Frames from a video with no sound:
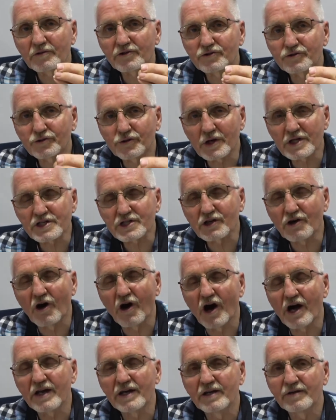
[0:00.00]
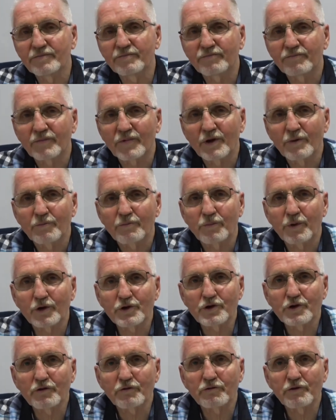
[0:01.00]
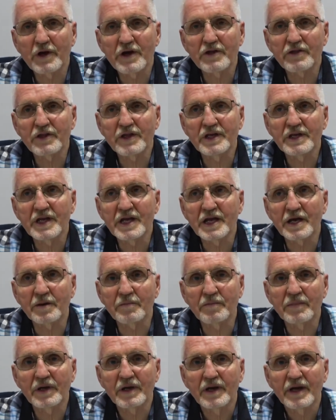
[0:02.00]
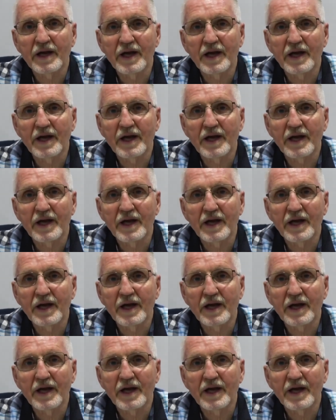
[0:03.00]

trust God, put your faith in Him,